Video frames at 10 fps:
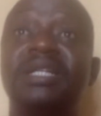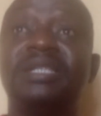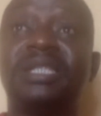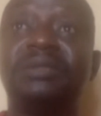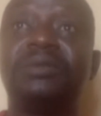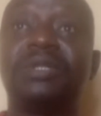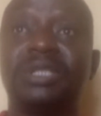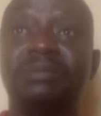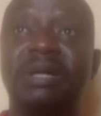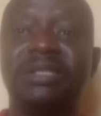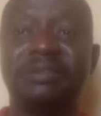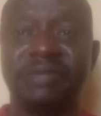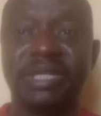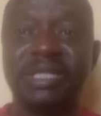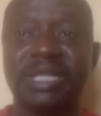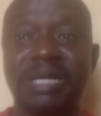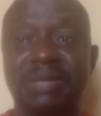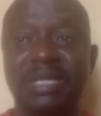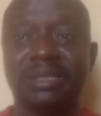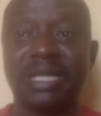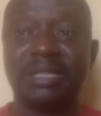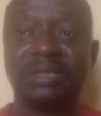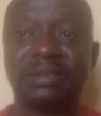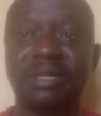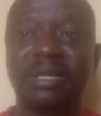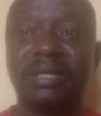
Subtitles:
she was about defending her master's